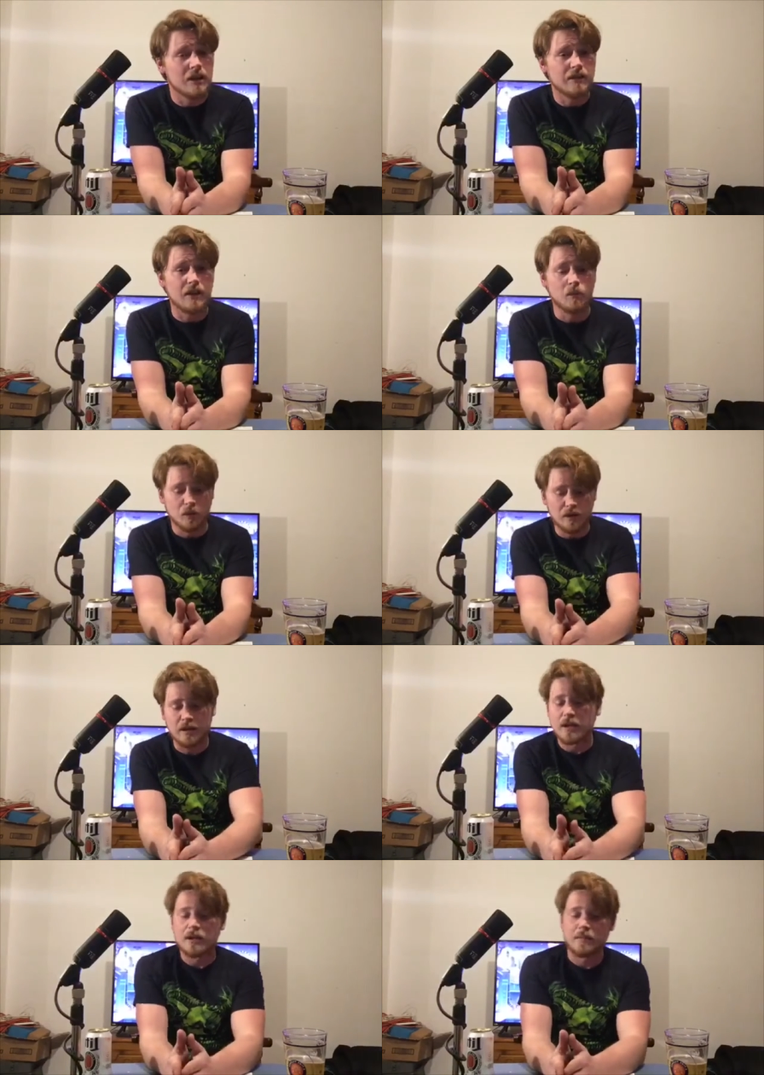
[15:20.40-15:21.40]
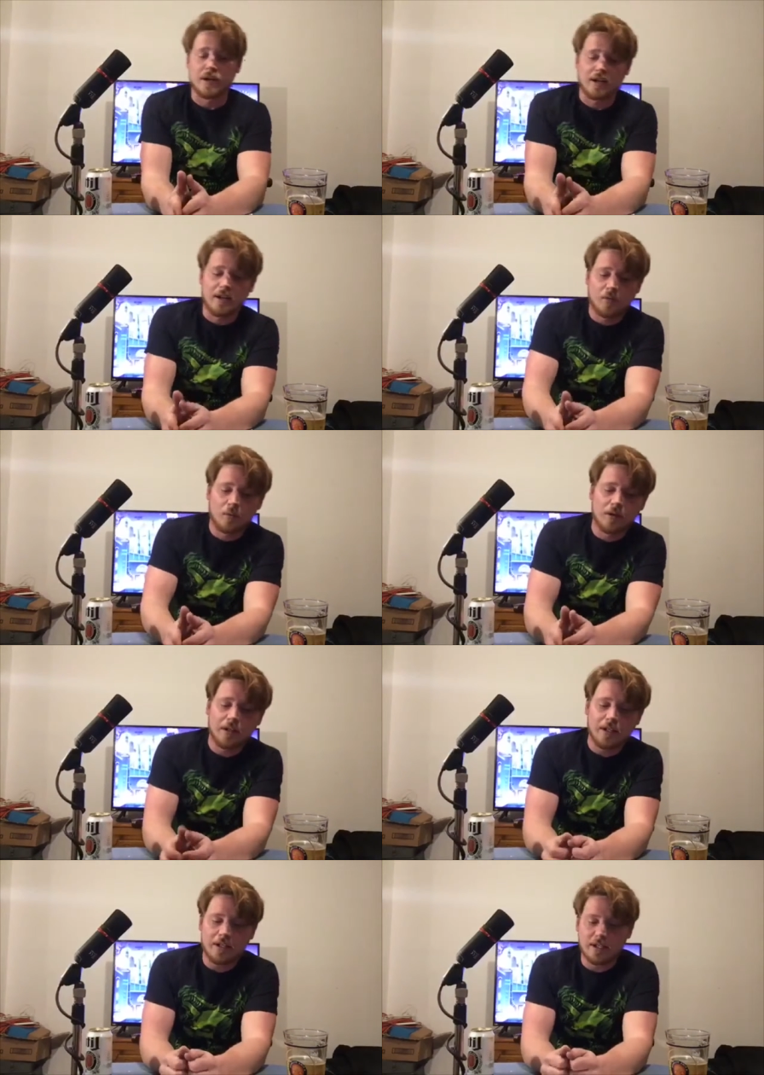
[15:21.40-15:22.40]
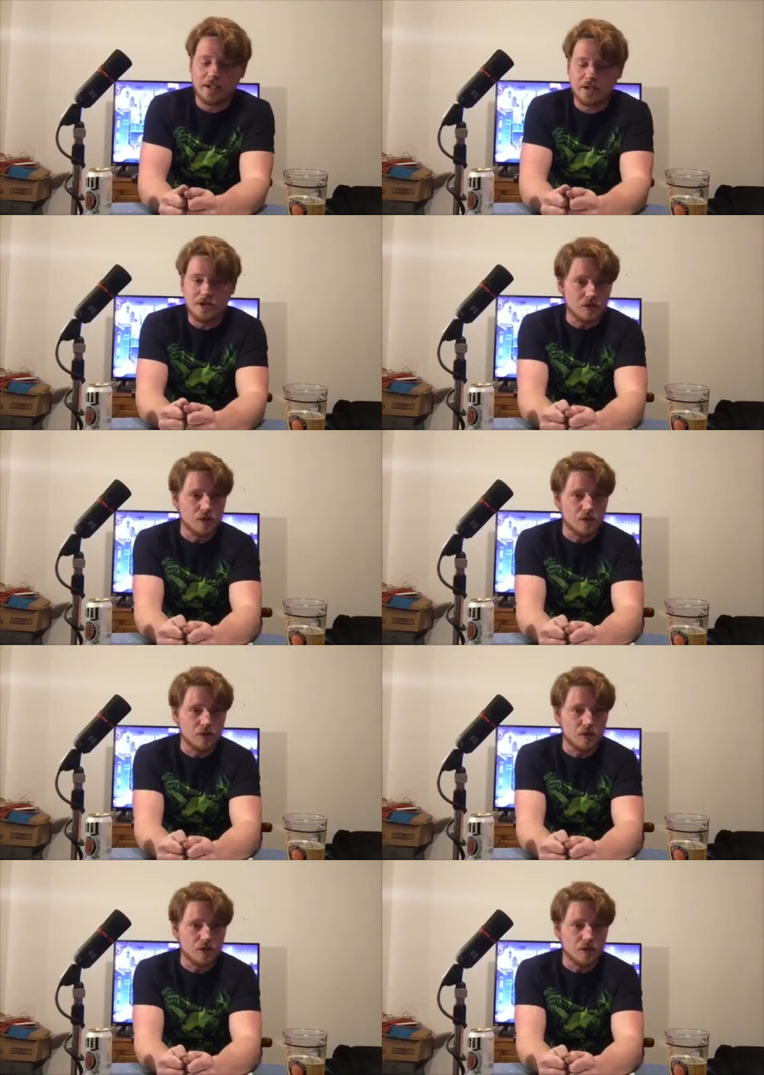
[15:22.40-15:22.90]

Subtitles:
would, but I never really knew.